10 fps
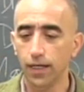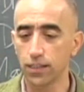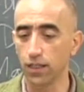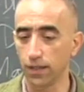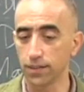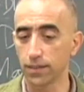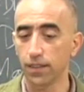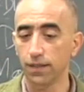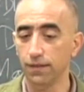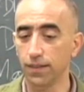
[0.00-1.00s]
And so his,
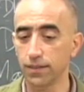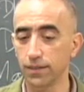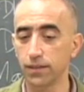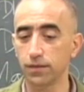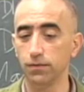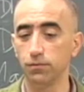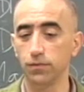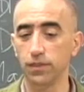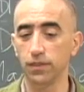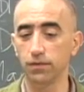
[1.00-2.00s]
this, this,
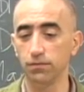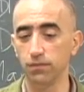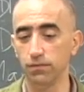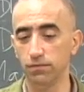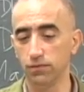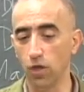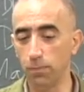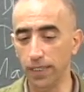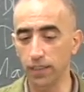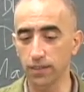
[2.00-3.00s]
this
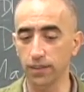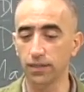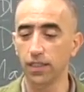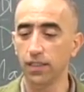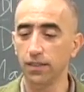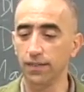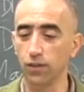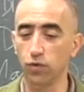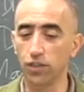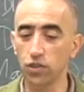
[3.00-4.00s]
opinions that, that
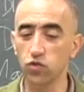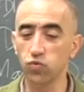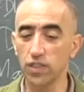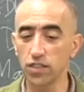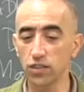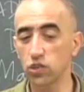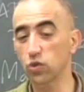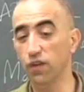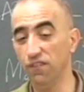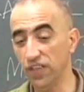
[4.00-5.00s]
reduce reasons to
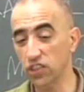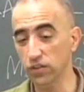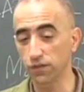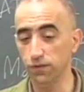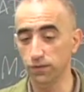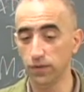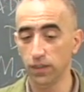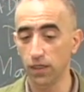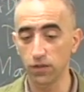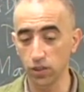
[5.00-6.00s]
convictions,
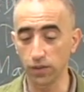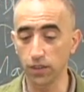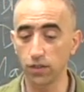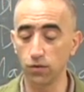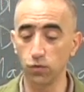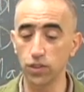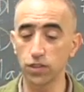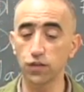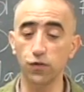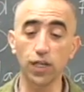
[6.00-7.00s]
sorry,
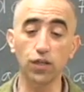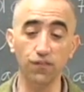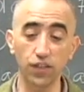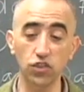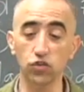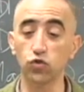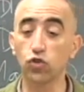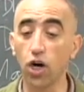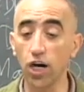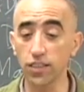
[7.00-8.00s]
reasons for a conviction to
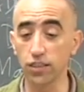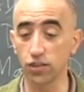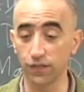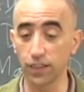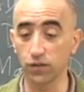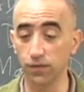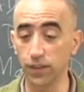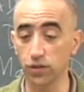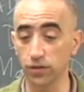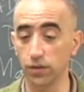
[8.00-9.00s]
causes of that
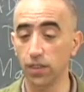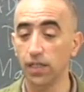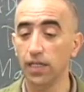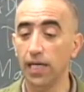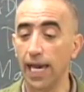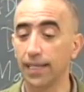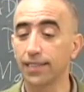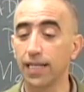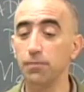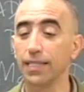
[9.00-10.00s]
conviction,
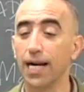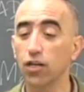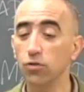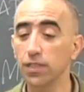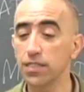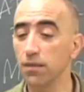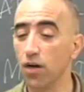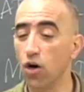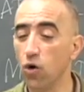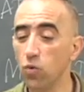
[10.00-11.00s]
and claim that arguments
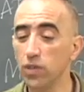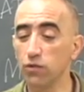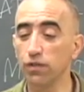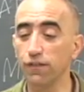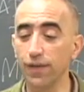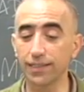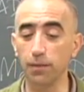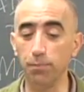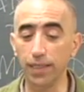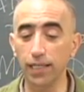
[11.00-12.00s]
only reflect
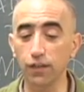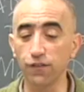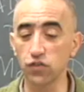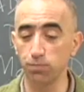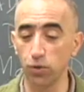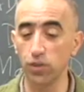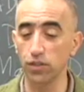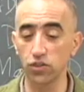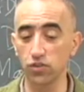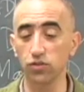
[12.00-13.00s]
the play of so
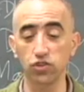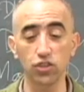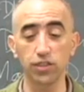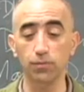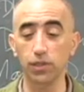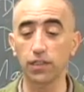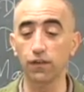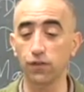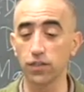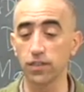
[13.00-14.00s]
social and political
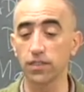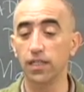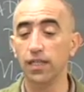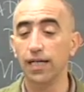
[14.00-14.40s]
forces,